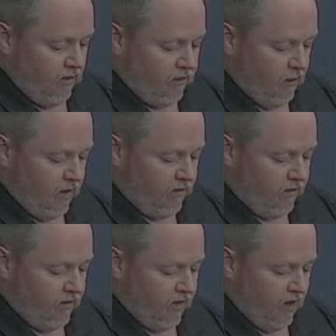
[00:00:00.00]
Strange
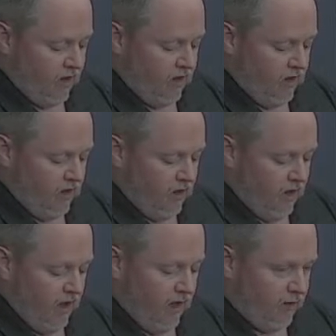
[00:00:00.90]
to say,
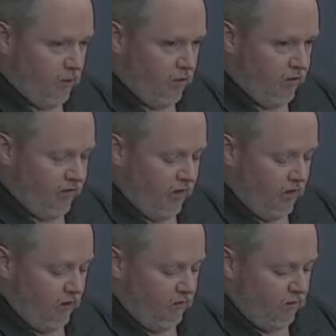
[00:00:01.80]
at the mercy
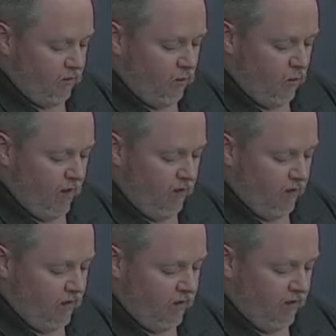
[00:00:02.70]
of
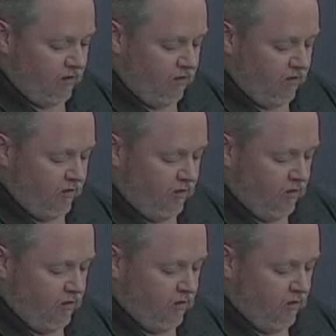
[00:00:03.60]
weather conditions.
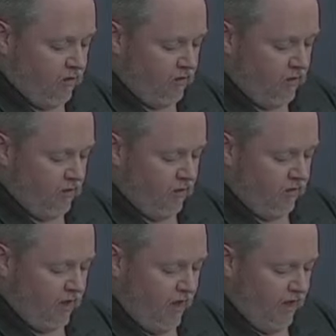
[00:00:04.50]

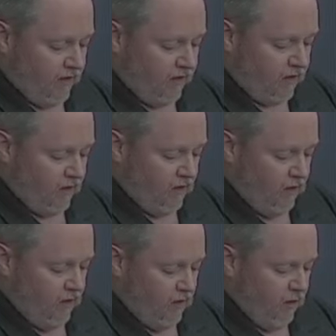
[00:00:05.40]
To ask,
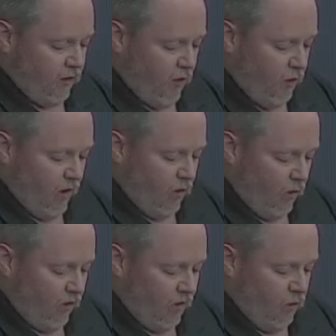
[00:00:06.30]
knowing
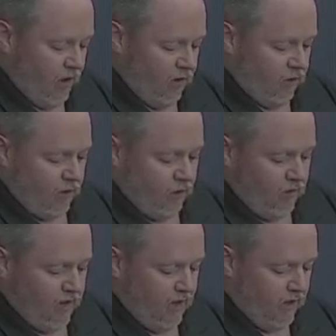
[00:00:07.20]
only what you knew
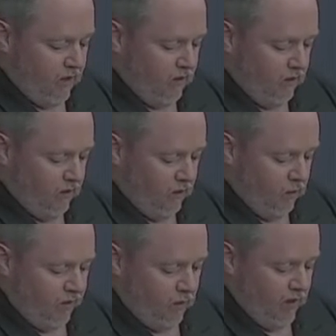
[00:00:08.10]
then,
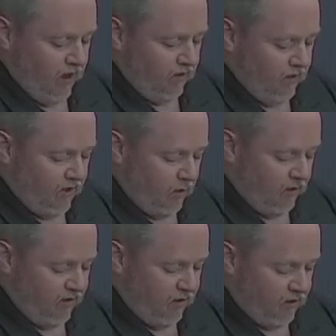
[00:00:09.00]
would you make the
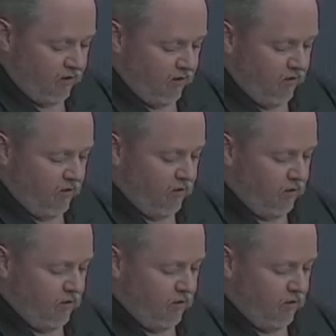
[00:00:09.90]
same decisions?